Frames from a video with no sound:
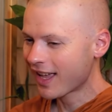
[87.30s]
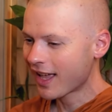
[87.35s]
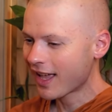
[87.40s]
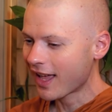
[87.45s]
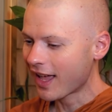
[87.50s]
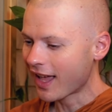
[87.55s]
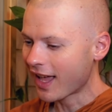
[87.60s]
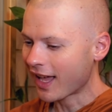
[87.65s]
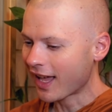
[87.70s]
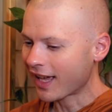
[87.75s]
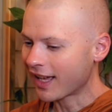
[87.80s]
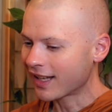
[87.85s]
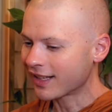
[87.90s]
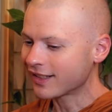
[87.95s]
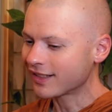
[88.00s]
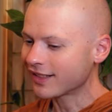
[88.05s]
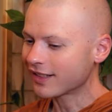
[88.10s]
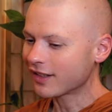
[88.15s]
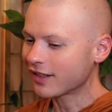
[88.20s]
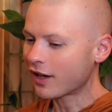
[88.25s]

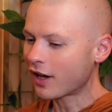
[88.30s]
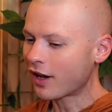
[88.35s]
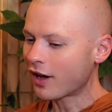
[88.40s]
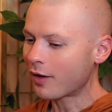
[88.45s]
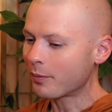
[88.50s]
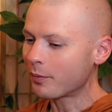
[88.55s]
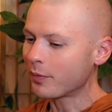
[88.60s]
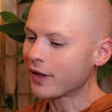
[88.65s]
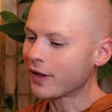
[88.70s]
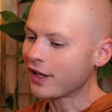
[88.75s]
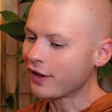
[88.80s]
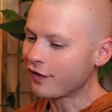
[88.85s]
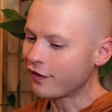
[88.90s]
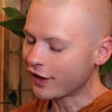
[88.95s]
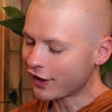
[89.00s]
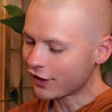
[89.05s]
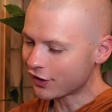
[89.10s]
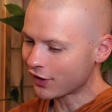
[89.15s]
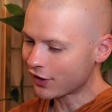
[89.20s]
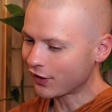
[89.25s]
And um, he
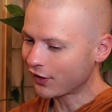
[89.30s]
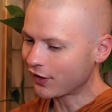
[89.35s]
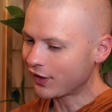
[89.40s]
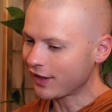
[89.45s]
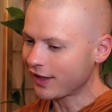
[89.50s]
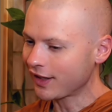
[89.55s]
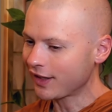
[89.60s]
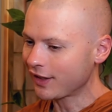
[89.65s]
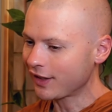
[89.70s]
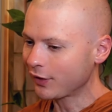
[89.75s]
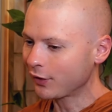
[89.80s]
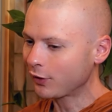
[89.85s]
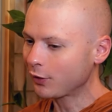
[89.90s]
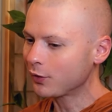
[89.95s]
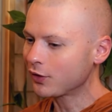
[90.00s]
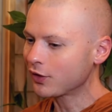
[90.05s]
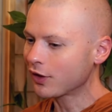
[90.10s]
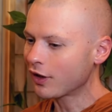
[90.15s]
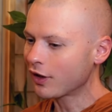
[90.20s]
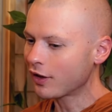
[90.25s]
finishes the
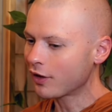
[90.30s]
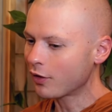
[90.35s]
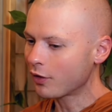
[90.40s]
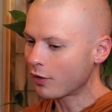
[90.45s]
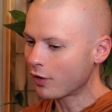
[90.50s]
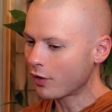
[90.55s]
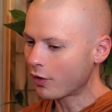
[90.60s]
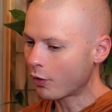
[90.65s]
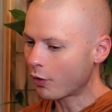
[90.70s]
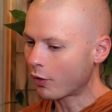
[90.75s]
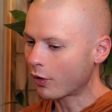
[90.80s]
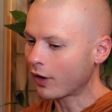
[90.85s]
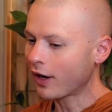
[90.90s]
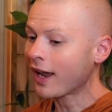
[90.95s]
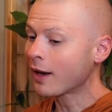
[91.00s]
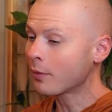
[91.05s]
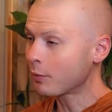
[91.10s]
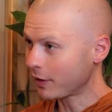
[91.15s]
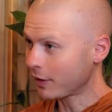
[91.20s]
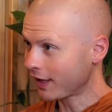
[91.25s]
sutta, or
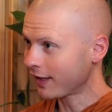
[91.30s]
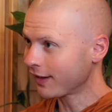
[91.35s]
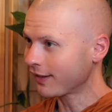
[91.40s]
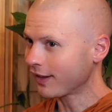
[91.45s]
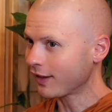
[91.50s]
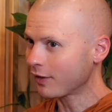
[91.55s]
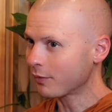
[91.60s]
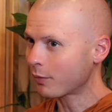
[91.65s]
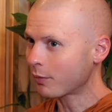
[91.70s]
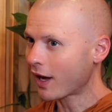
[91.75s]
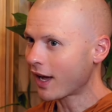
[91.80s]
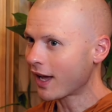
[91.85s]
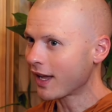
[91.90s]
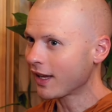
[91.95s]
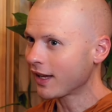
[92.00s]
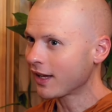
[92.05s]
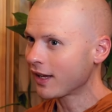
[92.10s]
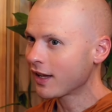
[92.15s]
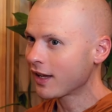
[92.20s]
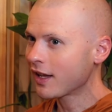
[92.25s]
and begins it
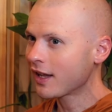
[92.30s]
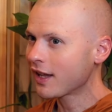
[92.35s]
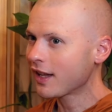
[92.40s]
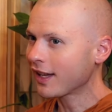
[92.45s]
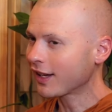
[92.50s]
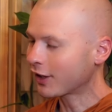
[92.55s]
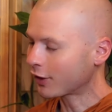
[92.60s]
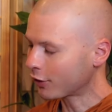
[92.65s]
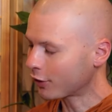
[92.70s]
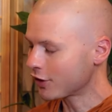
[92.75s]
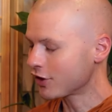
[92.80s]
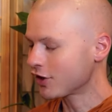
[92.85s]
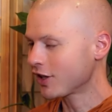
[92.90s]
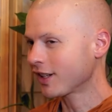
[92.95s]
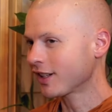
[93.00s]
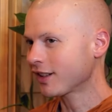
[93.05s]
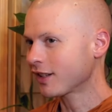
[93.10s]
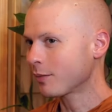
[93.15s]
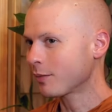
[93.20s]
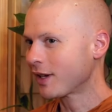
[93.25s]
by
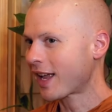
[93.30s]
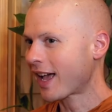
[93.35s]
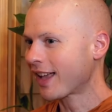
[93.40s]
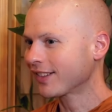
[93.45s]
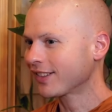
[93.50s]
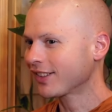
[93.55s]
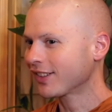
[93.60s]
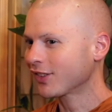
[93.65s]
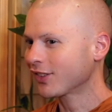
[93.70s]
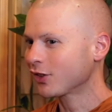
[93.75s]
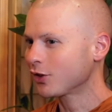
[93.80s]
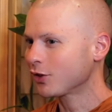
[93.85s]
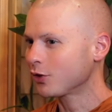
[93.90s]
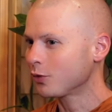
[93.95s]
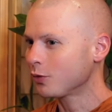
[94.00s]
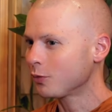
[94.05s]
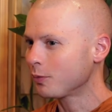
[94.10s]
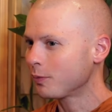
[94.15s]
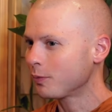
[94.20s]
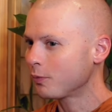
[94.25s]
encouraging the monastics
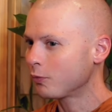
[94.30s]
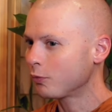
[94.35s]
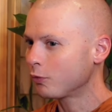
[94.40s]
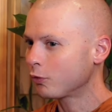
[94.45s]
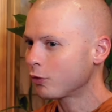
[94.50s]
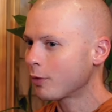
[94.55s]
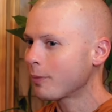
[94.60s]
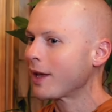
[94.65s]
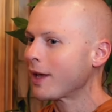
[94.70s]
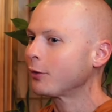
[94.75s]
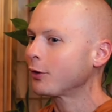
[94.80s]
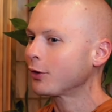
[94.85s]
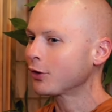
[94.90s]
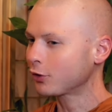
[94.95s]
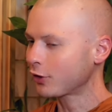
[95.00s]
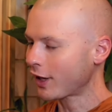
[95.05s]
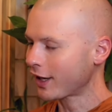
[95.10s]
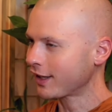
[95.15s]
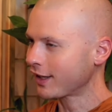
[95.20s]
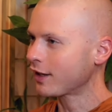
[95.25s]
to remain
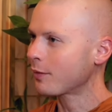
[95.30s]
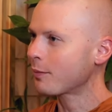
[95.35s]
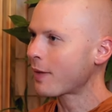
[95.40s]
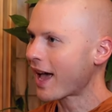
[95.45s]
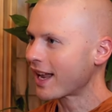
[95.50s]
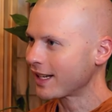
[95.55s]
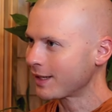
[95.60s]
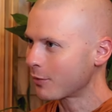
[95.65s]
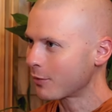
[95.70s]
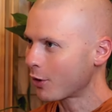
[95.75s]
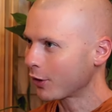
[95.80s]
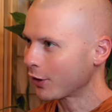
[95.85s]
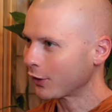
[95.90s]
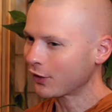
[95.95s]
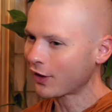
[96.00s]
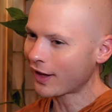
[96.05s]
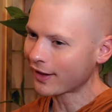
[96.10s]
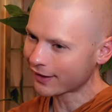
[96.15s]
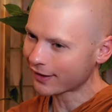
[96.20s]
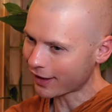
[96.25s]
restrained in the patty mocha.
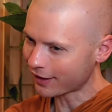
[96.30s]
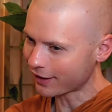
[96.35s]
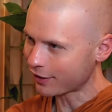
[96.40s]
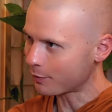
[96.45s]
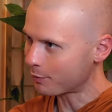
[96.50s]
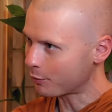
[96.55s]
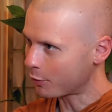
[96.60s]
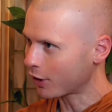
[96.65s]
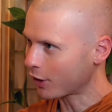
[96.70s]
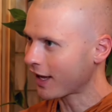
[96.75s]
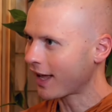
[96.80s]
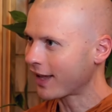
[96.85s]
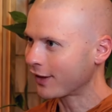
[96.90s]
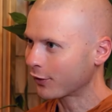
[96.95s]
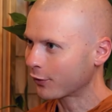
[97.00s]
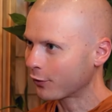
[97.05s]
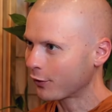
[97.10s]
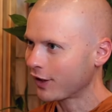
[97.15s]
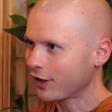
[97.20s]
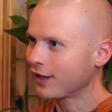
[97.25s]
So that's kind of the
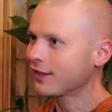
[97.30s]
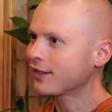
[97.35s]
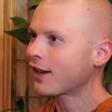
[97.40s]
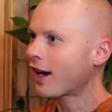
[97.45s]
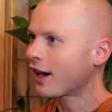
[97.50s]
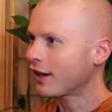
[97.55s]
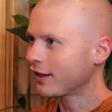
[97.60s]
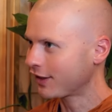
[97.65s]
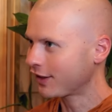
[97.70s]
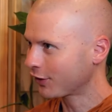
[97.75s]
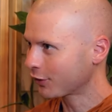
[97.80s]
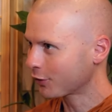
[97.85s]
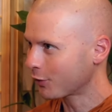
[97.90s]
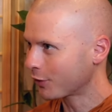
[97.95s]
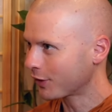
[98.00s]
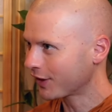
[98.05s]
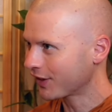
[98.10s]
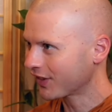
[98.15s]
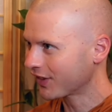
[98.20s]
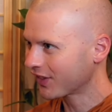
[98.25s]
bookends for the entire
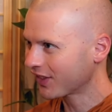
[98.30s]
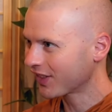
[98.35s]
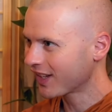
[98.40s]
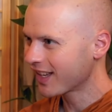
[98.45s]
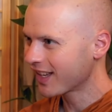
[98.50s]
discourse.